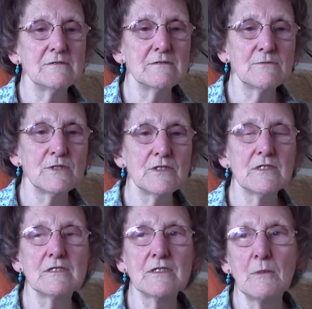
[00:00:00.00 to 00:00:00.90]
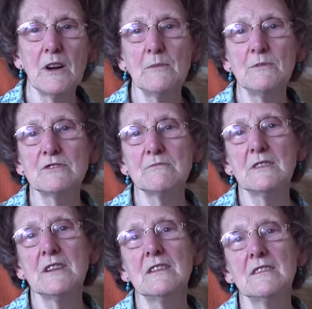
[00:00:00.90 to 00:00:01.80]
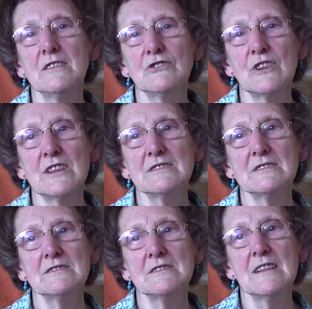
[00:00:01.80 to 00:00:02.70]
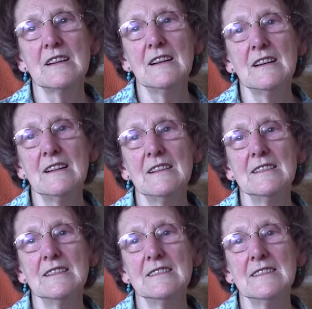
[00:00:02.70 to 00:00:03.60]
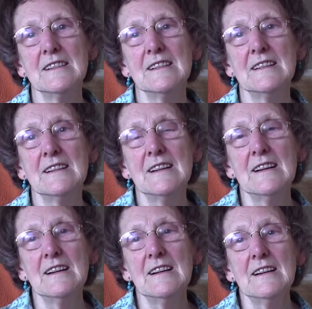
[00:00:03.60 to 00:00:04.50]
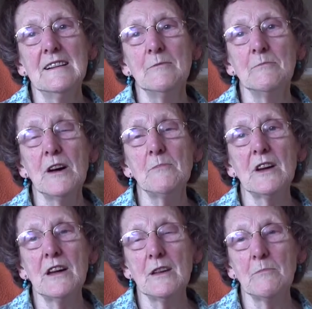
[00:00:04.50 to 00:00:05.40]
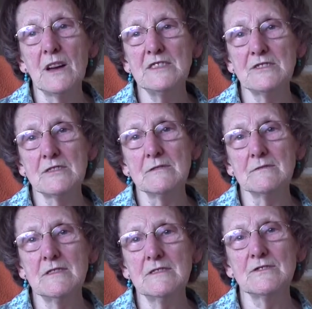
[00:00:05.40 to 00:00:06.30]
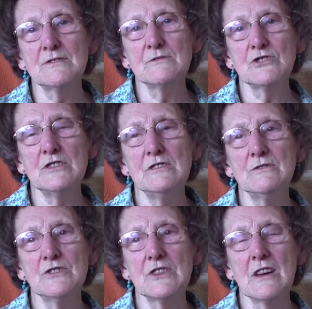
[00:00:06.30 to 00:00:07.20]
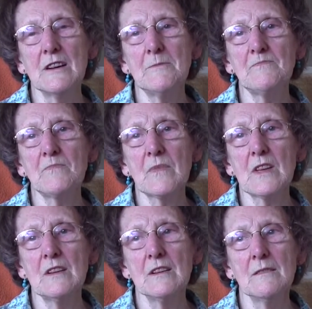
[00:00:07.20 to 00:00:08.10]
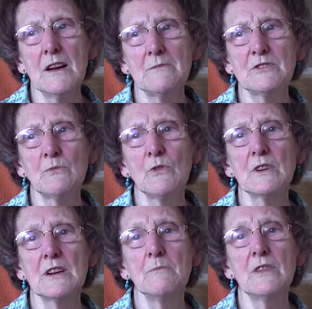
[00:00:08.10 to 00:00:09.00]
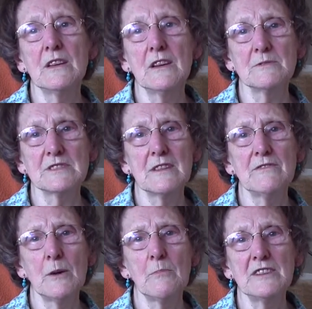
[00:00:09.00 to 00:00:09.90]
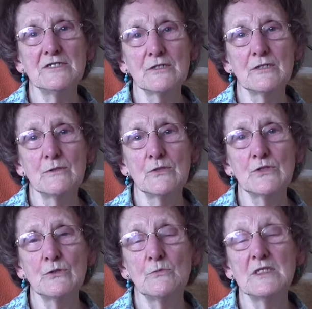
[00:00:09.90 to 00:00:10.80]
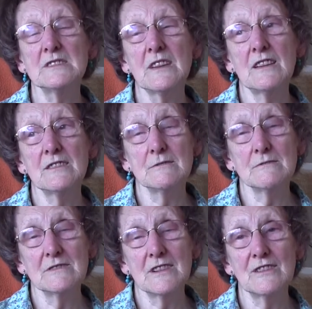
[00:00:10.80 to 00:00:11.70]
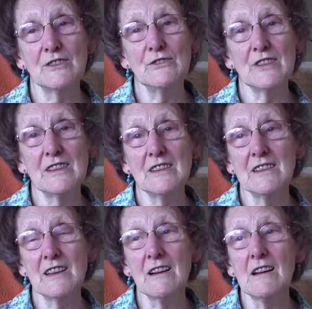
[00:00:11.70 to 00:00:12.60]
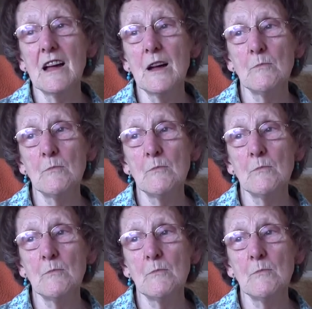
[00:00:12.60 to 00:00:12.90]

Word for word: and what the requirements were and addresses and uh, Barbara had a bicycle, so she used that. Uh, I was walking, but then I was given a bicycle, so we cycled around the area,